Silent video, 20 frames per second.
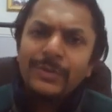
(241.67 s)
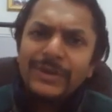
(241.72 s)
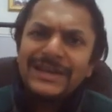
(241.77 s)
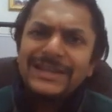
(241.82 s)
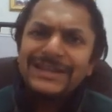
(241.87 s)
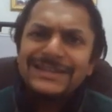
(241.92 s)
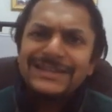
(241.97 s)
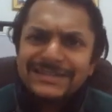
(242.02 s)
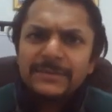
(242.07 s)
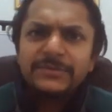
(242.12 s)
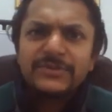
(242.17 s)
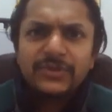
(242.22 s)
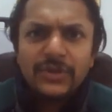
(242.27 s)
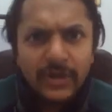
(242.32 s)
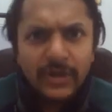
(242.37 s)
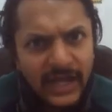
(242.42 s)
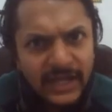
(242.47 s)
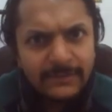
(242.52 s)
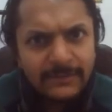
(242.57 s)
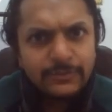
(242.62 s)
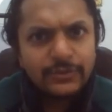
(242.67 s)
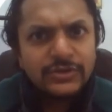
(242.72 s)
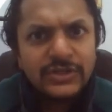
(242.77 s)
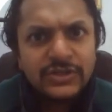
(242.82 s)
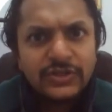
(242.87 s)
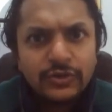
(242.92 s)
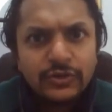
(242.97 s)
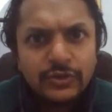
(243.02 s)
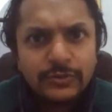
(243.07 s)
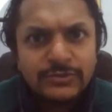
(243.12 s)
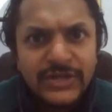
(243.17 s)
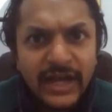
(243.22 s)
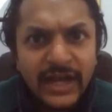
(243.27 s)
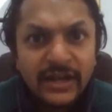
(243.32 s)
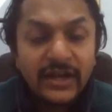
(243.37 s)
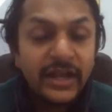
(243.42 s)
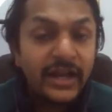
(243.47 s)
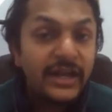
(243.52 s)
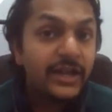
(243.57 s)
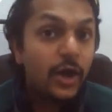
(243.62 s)
Please subscribe to the YouTube
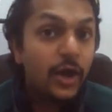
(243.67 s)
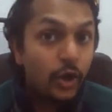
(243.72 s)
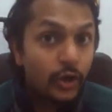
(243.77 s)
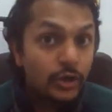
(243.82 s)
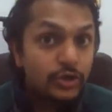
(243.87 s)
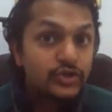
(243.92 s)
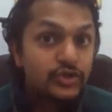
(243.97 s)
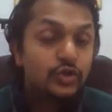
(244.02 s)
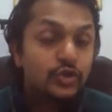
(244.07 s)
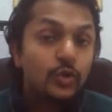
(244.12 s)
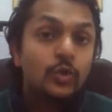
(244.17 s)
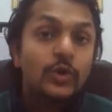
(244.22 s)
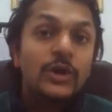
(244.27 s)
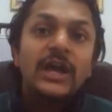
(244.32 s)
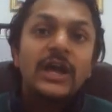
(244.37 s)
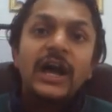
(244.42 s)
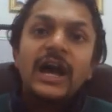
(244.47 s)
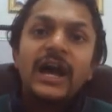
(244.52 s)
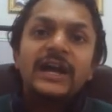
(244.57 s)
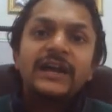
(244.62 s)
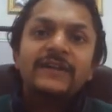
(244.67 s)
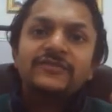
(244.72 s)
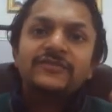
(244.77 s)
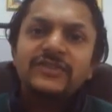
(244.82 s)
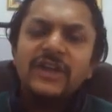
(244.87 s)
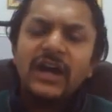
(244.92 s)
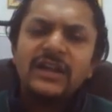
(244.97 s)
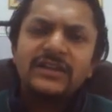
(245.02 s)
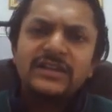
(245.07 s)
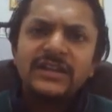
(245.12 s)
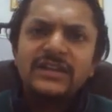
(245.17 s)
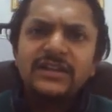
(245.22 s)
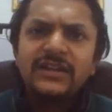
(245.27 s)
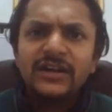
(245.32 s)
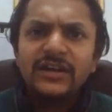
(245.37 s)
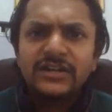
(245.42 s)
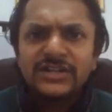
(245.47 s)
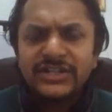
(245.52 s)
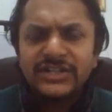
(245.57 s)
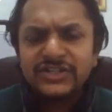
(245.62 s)
channel, and also I have started
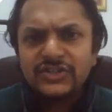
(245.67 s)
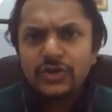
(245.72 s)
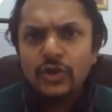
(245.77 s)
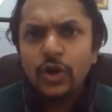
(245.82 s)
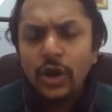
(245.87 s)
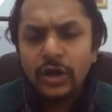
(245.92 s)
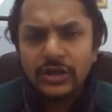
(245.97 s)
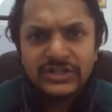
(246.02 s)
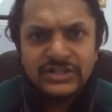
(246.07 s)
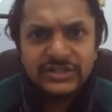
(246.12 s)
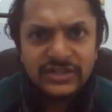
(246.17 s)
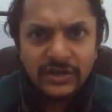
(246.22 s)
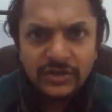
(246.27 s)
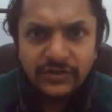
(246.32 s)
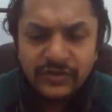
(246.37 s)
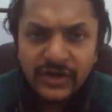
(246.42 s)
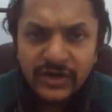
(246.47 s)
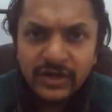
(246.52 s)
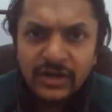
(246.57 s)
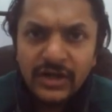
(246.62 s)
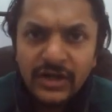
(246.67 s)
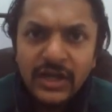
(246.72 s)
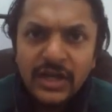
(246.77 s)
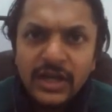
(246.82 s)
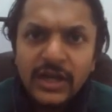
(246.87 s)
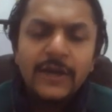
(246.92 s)
a Discord server.